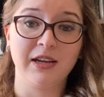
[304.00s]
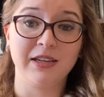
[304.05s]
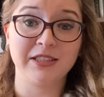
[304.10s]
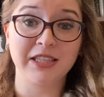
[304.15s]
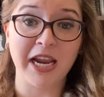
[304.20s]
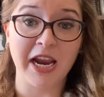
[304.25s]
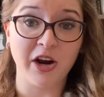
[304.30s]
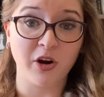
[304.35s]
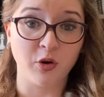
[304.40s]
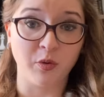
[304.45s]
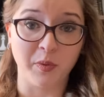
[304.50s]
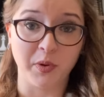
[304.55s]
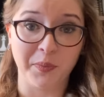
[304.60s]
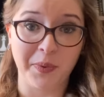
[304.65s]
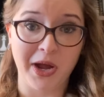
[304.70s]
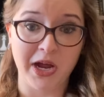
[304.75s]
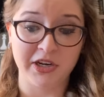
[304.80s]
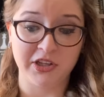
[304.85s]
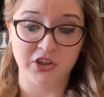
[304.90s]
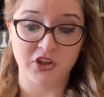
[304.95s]
A terrible
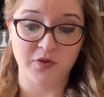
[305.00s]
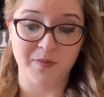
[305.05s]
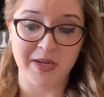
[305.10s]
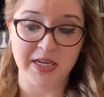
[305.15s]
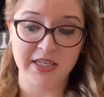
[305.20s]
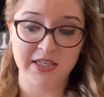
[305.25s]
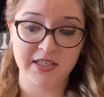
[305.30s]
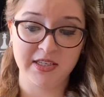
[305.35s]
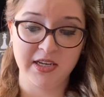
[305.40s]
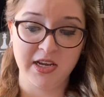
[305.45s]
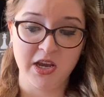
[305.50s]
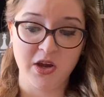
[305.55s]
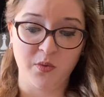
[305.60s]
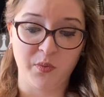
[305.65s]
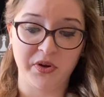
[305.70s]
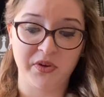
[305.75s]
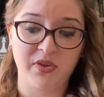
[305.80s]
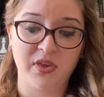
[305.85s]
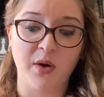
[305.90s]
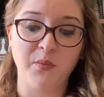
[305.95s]
punishment,
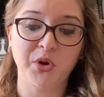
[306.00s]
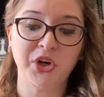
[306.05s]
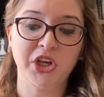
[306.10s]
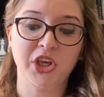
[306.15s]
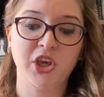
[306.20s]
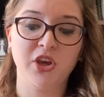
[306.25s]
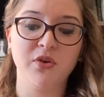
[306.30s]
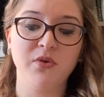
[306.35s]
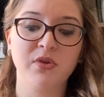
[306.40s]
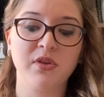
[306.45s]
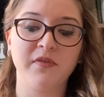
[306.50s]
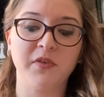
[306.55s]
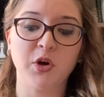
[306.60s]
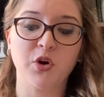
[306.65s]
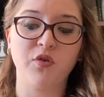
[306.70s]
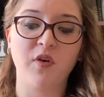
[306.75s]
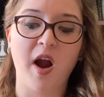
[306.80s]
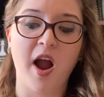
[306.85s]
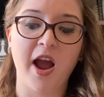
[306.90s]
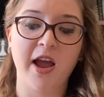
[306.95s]
where someone accused of a
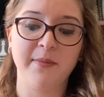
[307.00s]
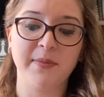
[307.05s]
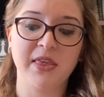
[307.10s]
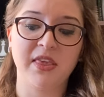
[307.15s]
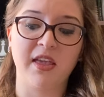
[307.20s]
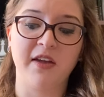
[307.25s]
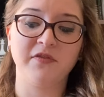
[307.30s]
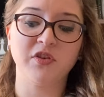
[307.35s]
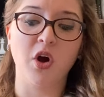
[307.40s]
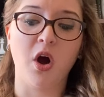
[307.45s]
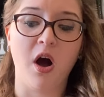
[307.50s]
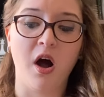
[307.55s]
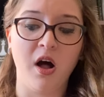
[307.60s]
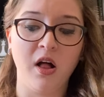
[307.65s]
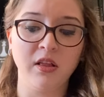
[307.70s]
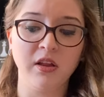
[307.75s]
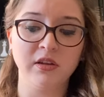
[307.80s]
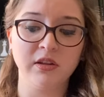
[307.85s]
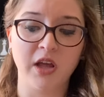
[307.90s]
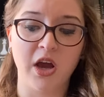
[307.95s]
crime is left
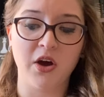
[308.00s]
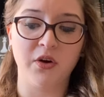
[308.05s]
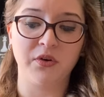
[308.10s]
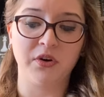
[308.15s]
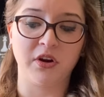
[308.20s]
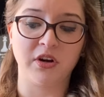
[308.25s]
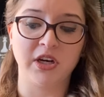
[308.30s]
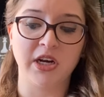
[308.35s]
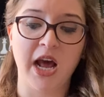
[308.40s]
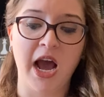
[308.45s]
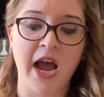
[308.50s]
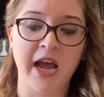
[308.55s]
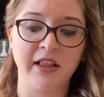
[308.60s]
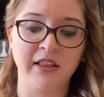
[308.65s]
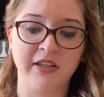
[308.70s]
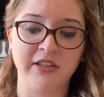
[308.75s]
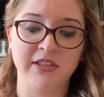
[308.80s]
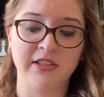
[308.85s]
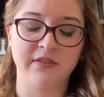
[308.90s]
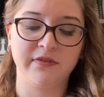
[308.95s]
all alone on an
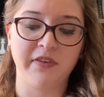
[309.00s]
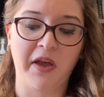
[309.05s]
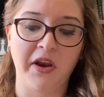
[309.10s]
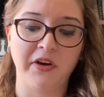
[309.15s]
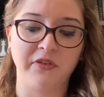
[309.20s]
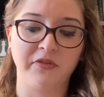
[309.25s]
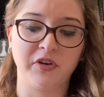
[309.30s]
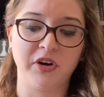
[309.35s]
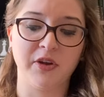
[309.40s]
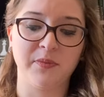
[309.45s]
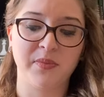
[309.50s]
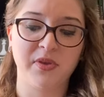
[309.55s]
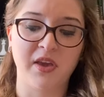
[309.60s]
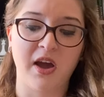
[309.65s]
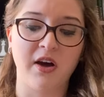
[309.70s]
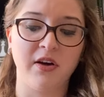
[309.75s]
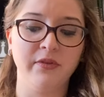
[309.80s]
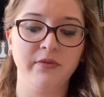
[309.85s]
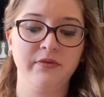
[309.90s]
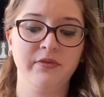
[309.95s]
island to fend for
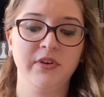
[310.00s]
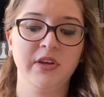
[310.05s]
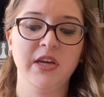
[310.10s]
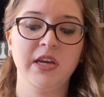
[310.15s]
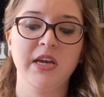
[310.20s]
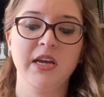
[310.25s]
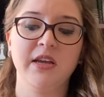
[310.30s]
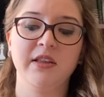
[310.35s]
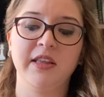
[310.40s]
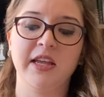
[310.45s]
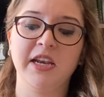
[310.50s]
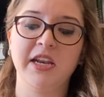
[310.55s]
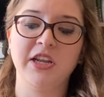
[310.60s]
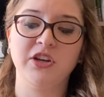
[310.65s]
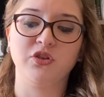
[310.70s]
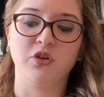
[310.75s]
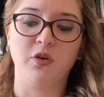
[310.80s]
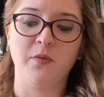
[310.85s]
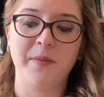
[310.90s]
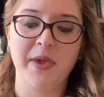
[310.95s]
himself. Then he
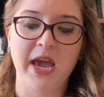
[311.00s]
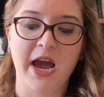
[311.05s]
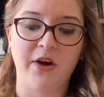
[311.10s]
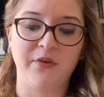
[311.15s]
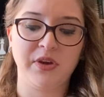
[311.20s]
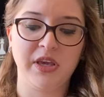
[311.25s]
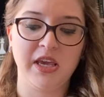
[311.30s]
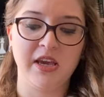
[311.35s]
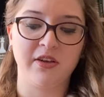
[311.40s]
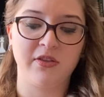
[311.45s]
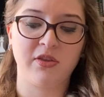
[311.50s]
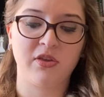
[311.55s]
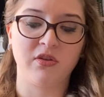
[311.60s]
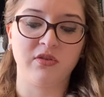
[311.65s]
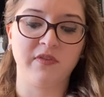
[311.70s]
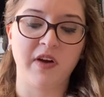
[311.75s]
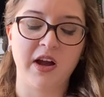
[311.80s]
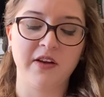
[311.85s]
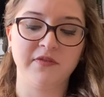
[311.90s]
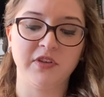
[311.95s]
told me how he had
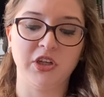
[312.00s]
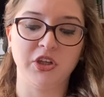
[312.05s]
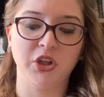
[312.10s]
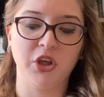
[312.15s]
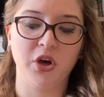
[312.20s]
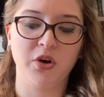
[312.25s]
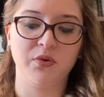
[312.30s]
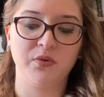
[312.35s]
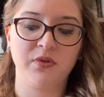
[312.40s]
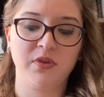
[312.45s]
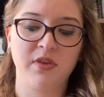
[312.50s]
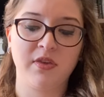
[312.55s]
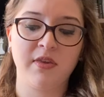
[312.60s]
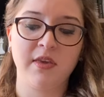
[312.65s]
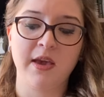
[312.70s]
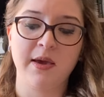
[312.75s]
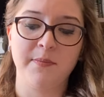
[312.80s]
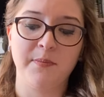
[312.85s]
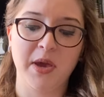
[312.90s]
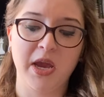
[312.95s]
survived on goats,
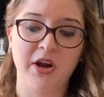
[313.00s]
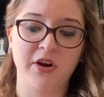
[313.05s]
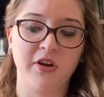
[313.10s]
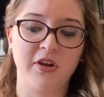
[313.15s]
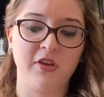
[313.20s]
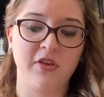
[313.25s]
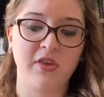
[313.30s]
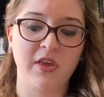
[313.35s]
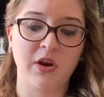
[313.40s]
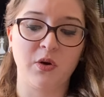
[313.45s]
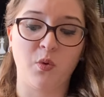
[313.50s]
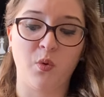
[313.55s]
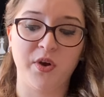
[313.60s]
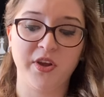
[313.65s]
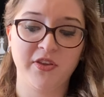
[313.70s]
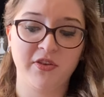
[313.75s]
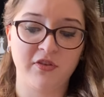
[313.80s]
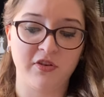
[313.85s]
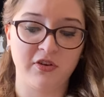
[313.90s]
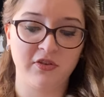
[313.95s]
berries, and
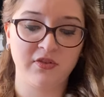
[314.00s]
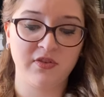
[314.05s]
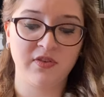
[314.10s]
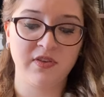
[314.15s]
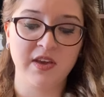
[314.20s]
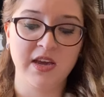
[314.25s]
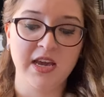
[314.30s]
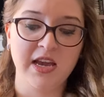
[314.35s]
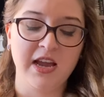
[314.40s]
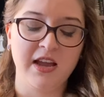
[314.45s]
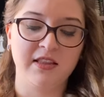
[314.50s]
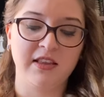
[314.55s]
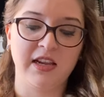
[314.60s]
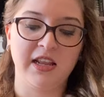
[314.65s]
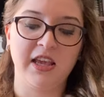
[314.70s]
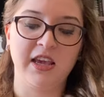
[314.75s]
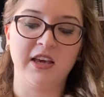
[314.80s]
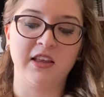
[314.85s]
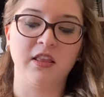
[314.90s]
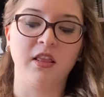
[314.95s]
oysters, and that
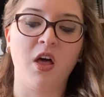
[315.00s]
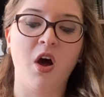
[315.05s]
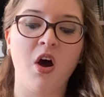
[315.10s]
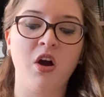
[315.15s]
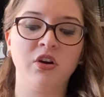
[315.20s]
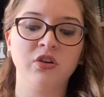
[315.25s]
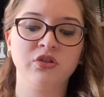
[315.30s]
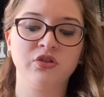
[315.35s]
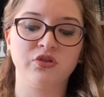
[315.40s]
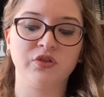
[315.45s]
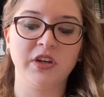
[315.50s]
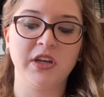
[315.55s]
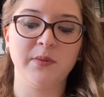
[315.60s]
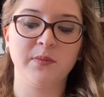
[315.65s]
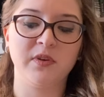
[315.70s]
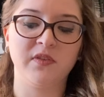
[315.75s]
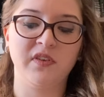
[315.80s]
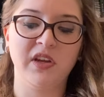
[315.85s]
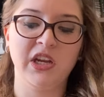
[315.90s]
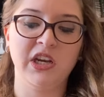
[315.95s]
he had long
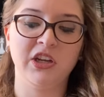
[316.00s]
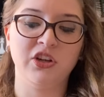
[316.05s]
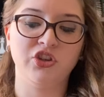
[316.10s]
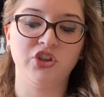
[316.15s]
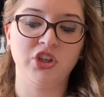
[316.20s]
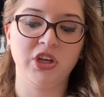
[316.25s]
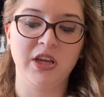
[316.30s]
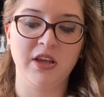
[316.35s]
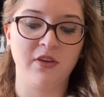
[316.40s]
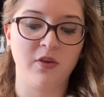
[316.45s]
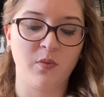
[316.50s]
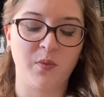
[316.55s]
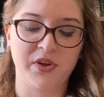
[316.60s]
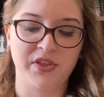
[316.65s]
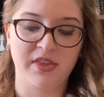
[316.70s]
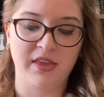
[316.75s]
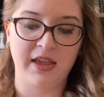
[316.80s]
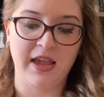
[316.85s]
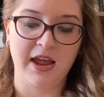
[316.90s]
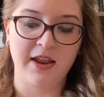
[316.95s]
dreamed of eating cheese
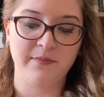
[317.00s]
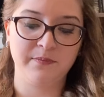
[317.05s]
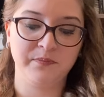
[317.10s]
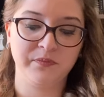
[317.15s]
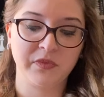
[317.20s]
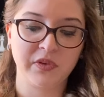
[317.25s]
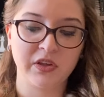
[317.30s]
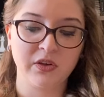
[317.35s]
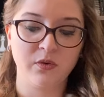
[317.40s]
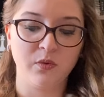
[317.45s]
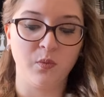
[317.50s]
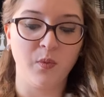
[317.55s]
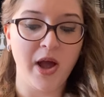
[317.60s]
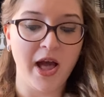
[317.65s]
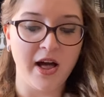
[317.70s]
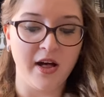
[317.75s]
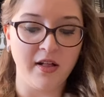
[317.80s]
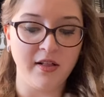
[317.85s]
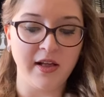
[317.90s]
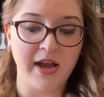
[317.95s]
once again.
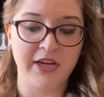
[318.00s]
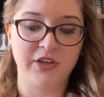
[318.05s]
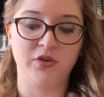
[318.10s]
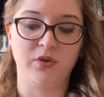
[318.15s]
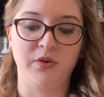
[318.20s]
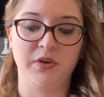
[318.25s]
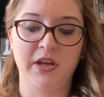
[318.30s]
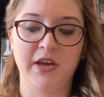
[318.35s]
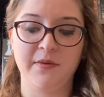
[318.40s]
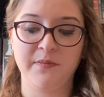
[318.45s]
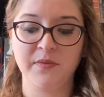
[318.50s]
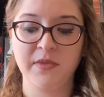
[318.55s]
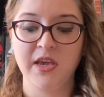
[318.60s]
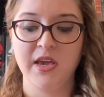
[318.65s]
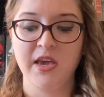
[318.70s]
Well, I told him,